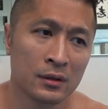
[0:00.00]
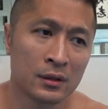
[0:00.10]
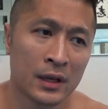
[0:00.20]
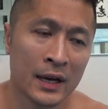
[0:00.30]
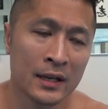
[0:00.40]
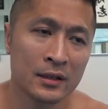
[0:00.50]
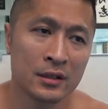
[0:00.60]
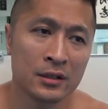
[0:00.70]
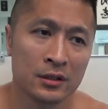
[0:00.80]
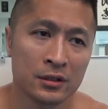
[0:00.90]

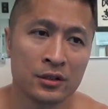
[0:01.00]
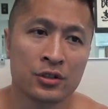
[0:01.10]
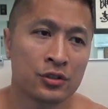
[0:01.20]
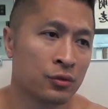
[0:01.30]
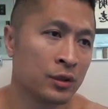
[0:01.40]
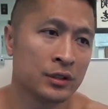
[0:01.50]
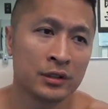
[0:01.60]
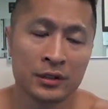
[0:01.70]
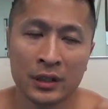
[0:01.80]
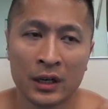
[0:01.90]
that destroys the
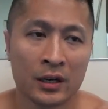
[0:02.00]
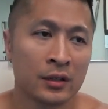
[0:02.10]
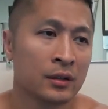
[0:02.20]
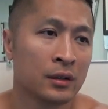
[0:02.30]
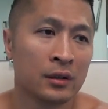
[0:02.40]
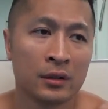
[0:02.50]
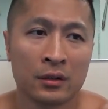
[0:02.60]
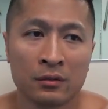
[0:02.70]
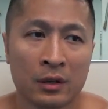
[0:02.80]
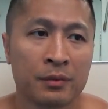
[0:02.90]
entire
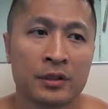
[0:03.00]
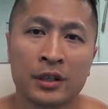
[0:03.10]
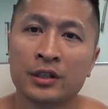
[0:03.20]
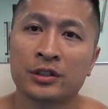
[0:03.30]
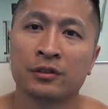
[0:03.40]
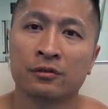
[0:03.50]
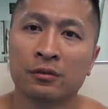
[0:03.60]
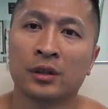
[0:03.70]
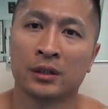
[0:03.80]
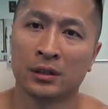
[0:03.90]
reputation of
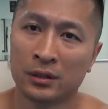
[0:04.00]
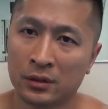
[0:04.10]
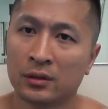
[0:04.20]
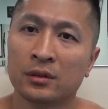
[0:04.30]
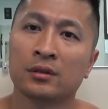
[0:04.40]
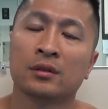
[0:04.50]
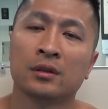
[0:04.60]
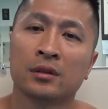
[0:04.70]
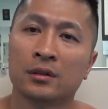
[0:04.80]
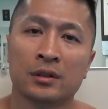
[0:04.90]
what
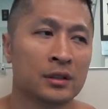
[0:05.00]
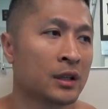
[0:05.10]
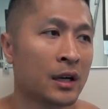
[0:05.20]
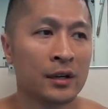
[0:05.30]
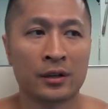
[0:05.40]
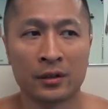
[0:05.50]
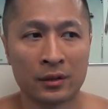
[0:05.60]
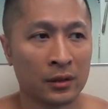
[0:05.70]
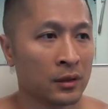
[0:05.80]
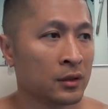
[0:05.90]
the entire
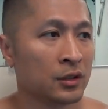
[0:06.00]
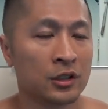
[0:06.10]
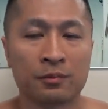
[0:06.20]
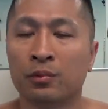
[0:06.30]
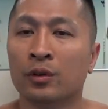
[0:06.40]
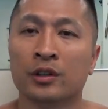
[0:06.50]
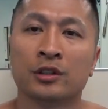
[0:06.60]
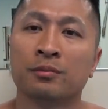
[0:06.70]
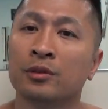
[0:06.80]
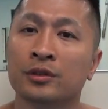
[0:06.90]
sport is
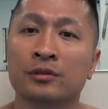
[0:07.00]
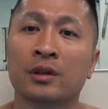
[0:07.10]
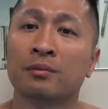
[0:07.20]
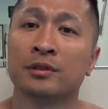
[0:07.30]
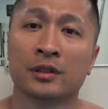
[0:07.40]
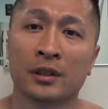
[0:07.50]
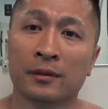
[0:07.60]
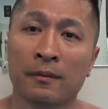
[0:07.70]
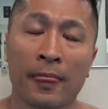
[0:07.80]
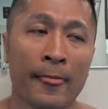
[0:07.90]
supposed to represent.
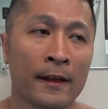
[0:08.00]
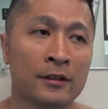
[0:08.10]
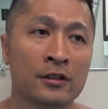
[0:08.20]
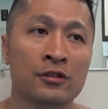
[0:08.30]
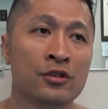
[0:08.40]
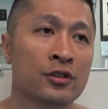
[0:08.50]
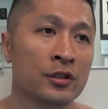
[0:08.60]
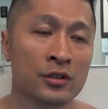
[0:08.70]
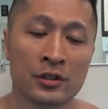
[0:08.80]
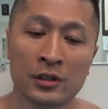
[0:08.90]
And you
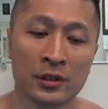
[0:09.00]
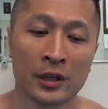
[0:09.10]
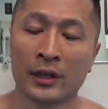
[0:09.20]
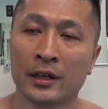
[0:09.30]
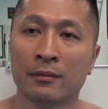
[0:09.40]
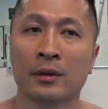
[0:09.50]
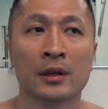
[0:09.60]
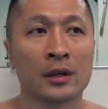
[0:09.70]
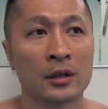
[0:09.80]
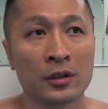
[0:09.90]
shouldn't just let him
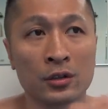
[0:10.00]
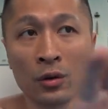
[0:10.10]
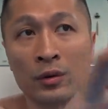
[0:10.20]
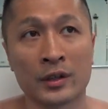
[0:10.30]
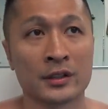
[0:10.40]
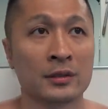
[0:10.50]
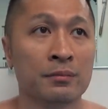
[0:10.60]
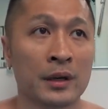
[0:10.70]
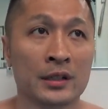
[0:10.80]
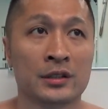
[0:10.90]
go against the
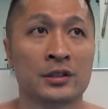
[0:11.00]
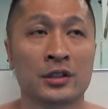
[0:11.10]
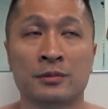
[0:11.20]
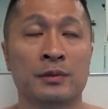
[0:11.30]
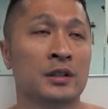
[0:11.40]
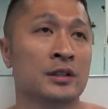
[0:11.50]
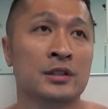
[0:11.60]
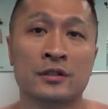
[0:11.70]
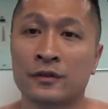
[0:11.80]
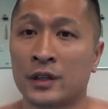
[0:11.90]
best just because
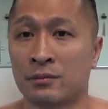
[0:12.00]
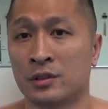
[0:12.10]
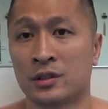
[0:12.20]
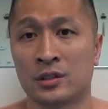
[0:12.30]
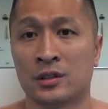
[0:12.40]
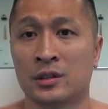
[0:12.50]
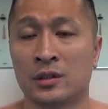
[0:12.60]
he's famous.